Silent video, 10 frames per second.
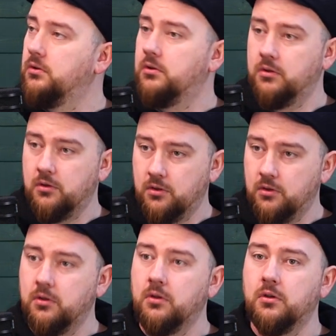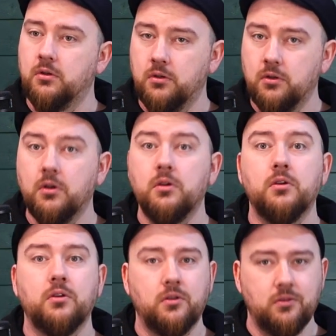Okay.
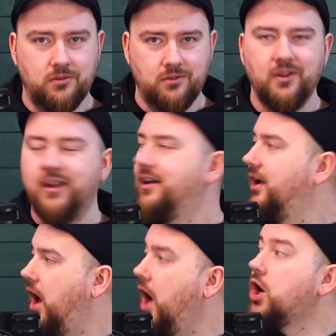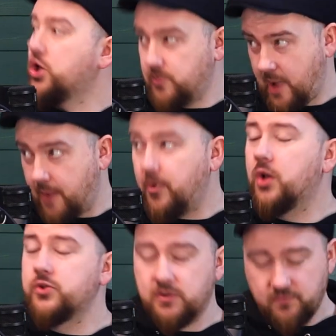So we've got some hammer-ons from week one.
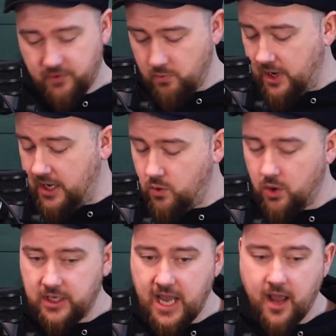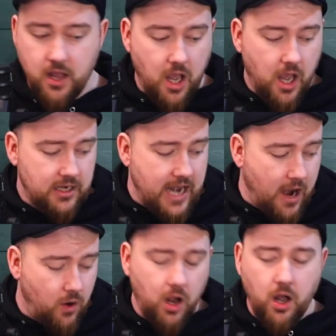Hammer-ons from week 1, yeah.
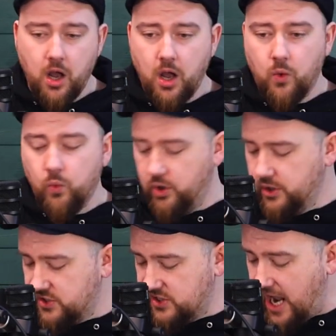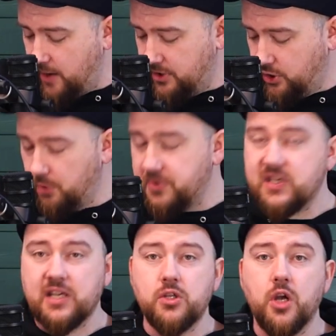Now, we're going to start with a group of
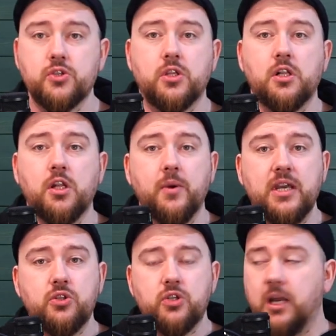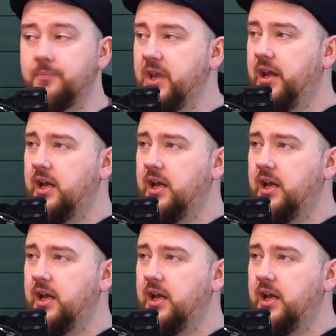6 notes on the low E string.